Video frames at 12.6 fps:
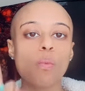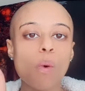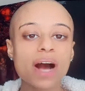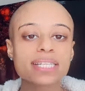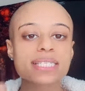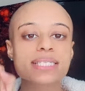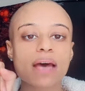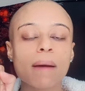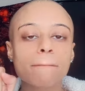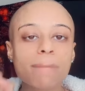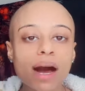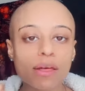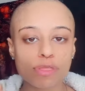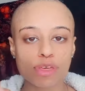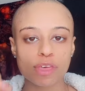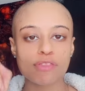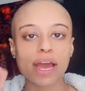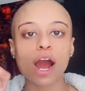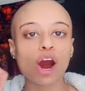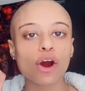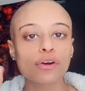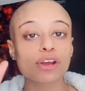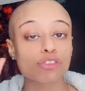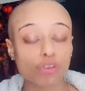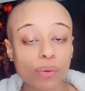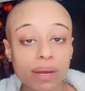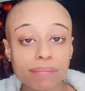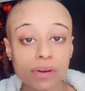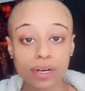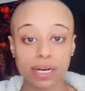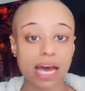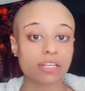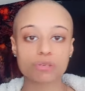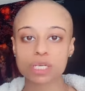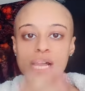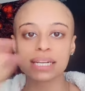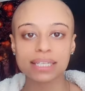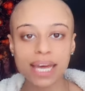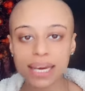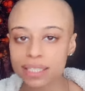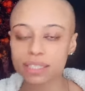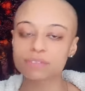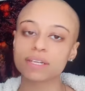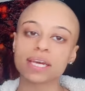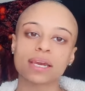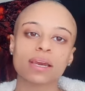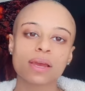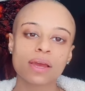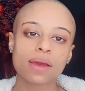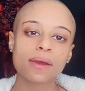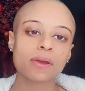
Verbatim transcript: once a month, they are earning $3 million collectively